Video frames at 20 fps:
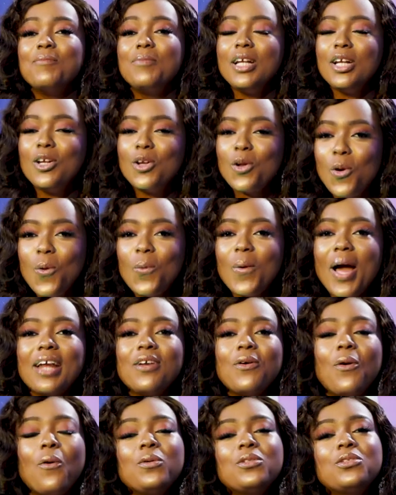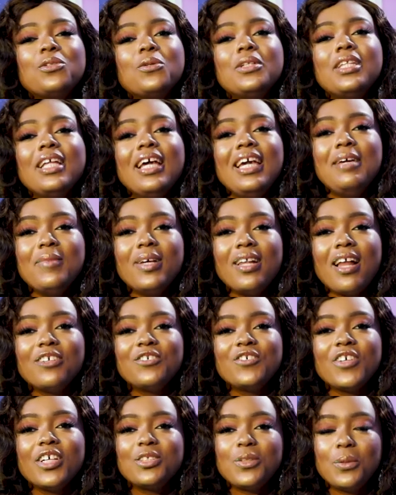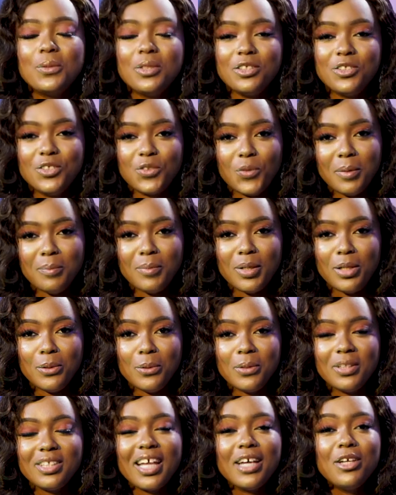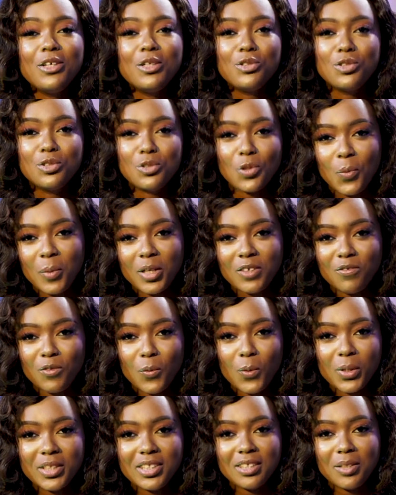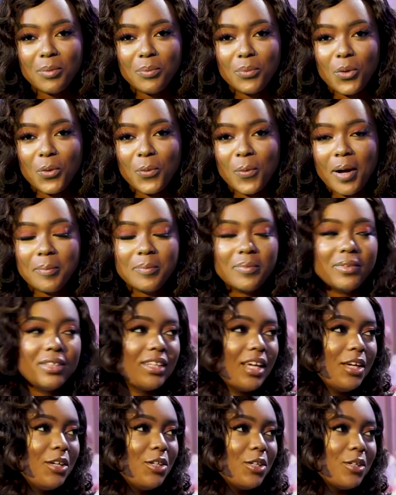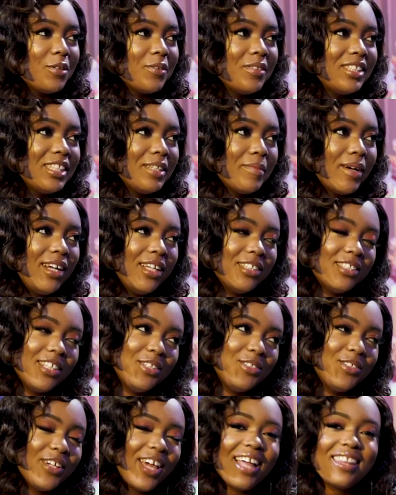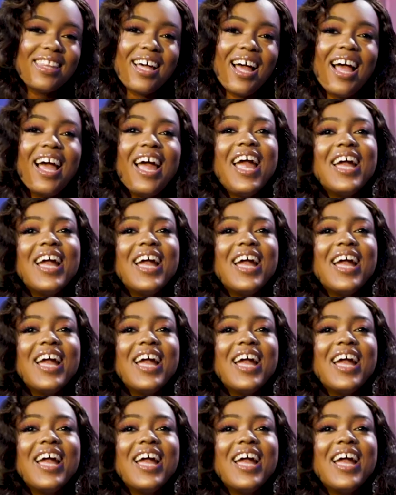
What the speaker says: below and also the email address on the screen below. Thank you so much for watching the program. Thank you, Chima. Let's say together,